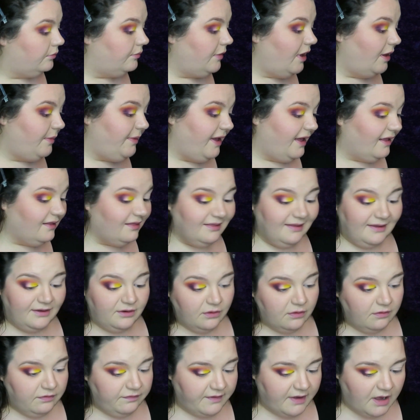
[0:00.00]
Maybe a
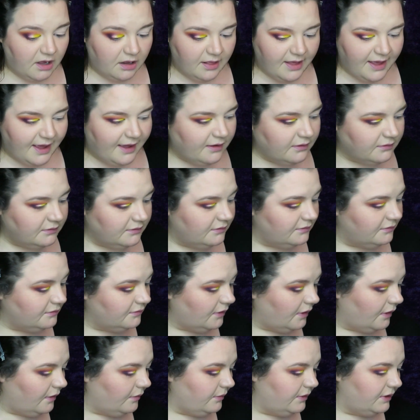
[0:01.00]
little fallout,
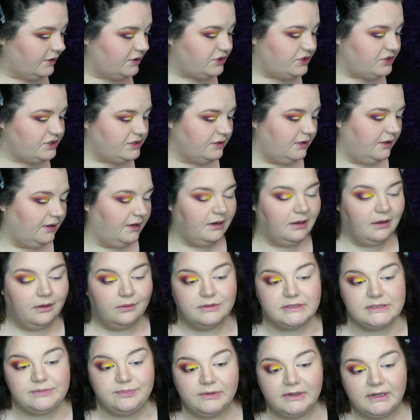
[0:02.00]
which, you
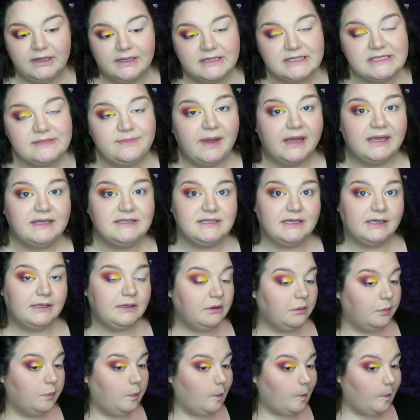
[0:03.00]
know, is pretty
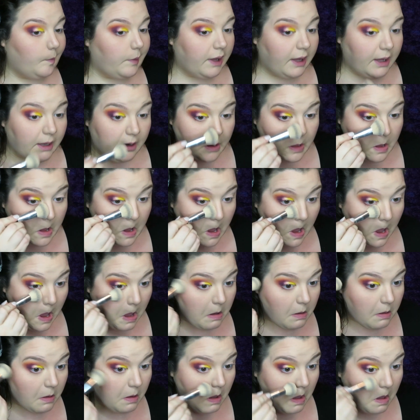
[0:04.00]
expected, but
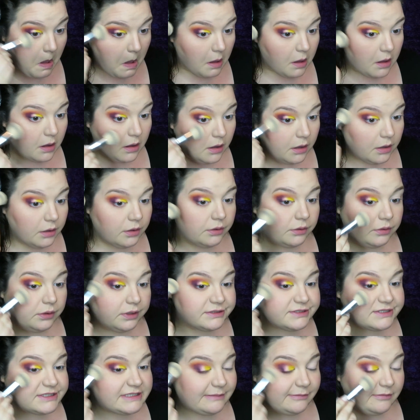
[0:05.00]

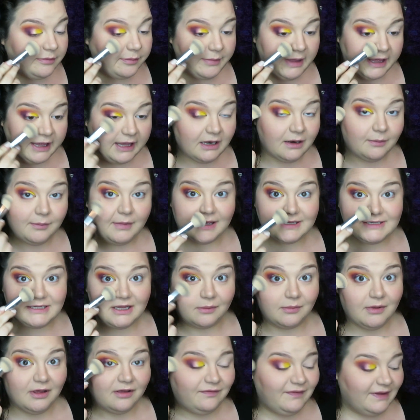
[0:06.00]
doesn't seem to be making a mess
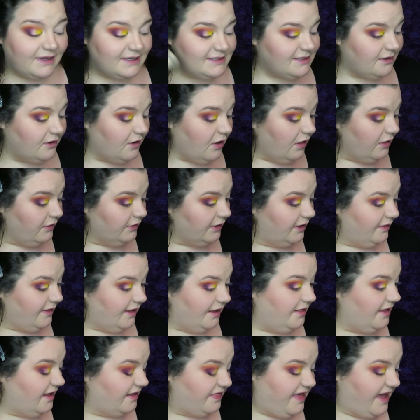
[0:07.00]
on my face at all or
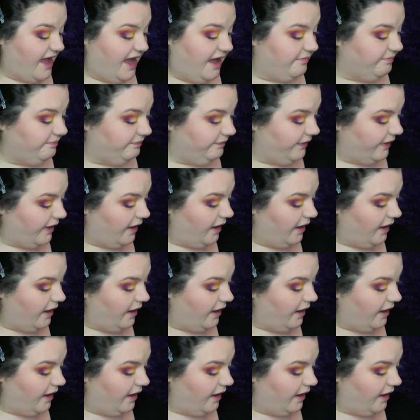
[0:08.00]
anything like that.